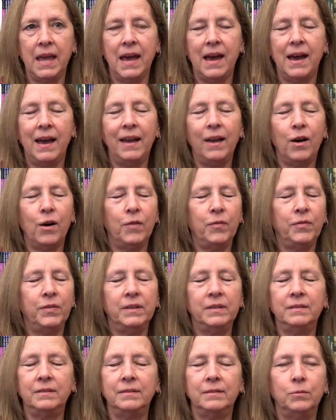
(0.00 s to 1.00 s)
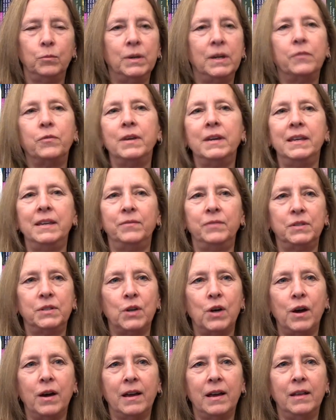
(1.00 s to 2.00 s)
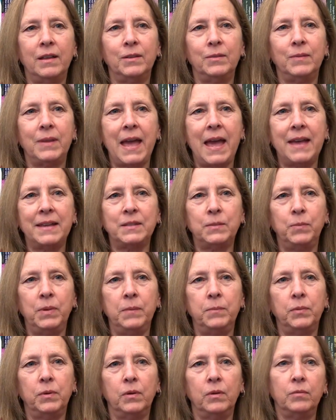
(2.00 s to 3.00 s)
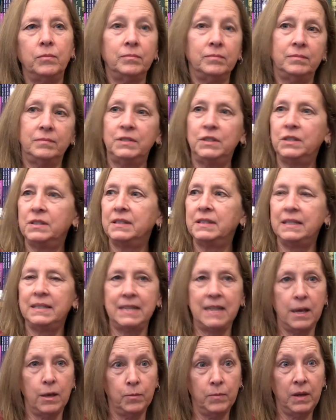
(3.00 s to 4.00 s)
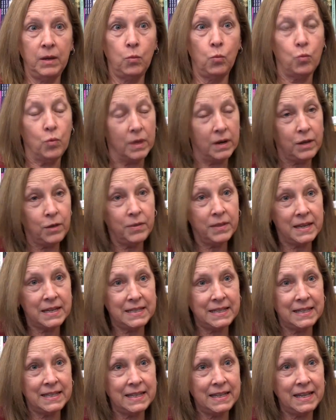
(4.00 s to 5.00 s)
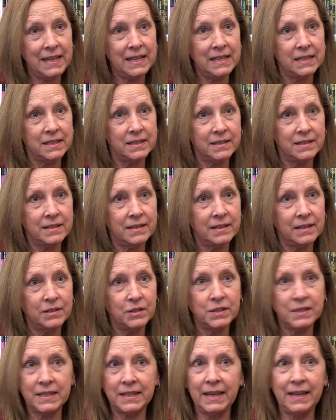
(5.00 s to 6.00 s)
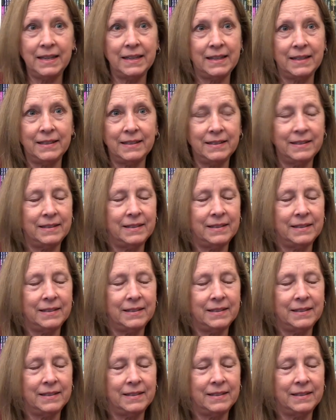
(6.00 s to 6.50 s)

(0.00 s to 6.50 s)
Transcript: I often, whenever I give a talk, I'll ask people just to tell me, what do you think dignity is? I just take